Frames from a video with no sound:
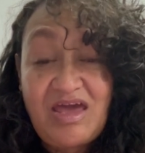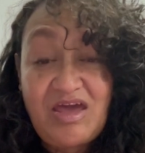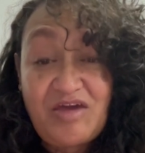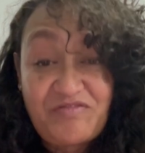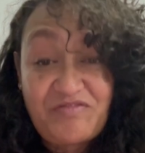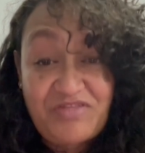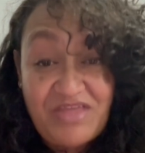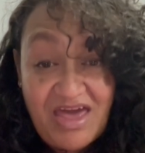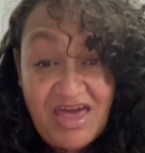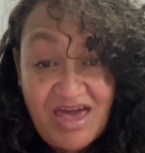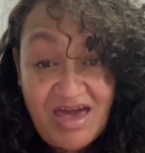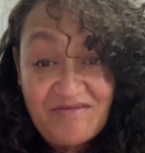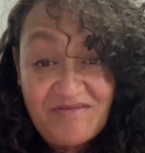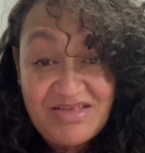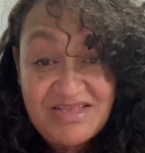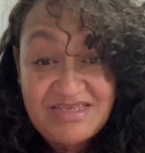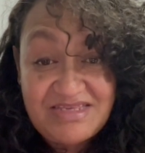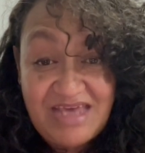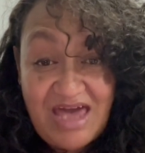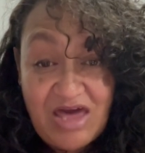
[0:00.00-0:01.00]
if the
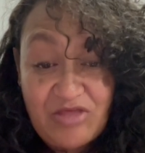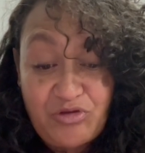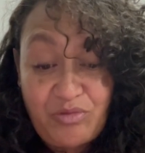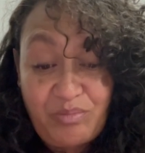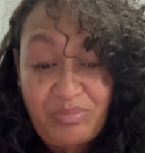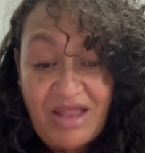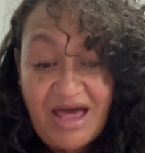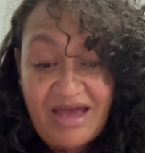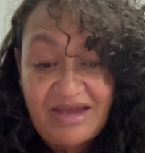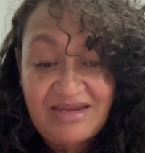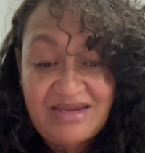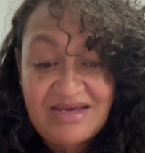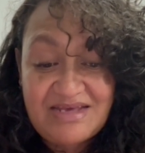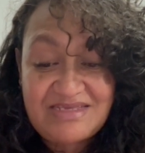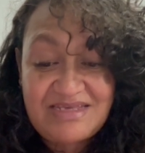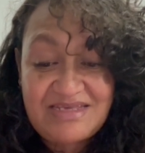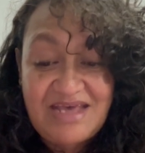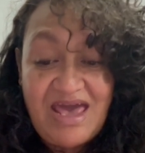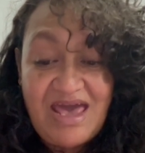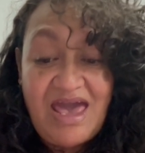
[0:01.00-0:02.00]
heavens gather
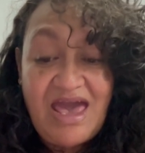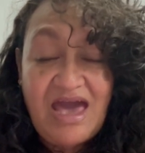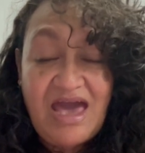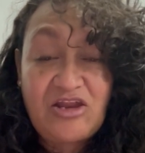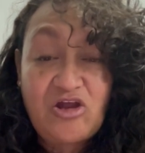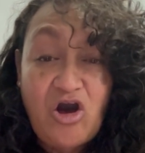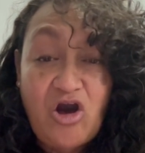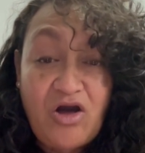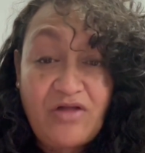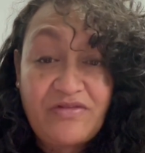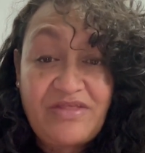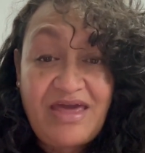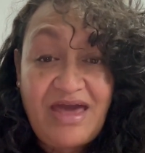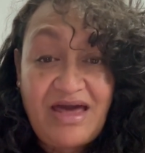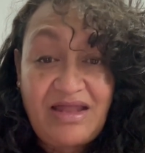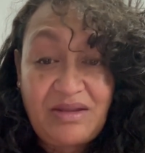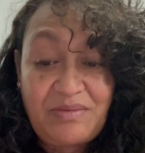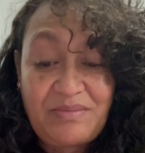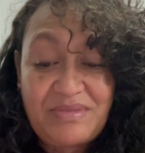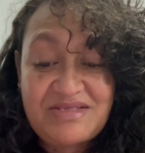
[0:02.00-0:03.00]
blackness, and all the
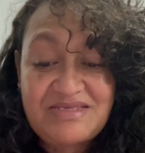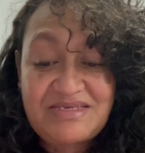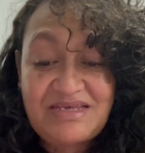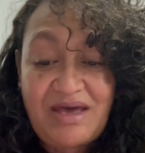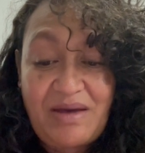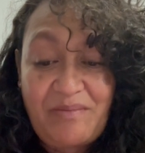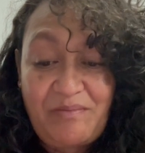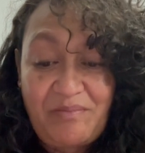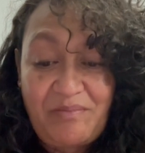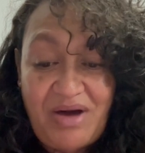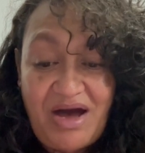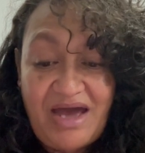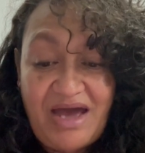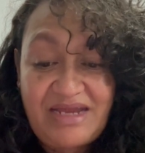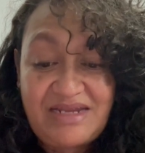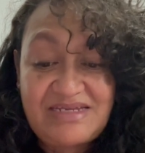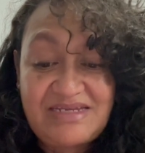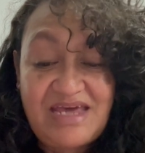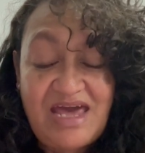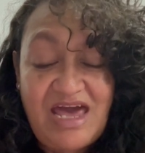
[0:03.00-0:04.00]
elements
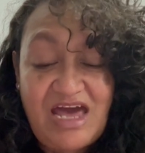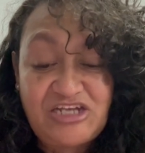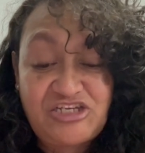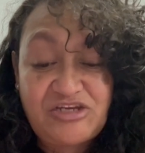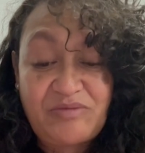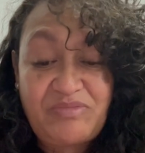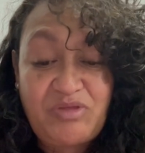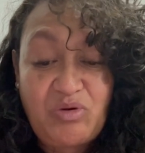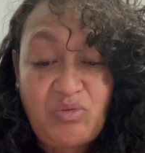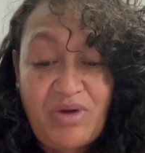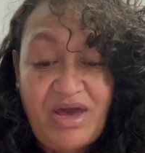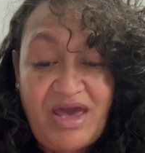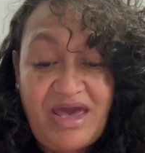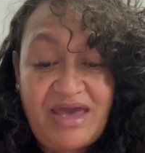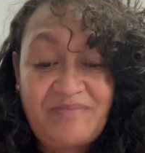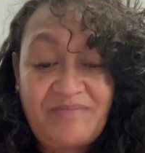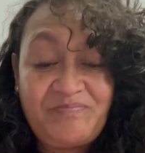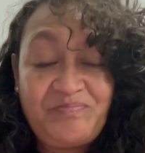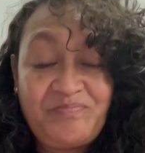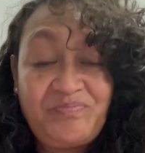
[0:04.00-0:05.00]
combine to hedge up the way,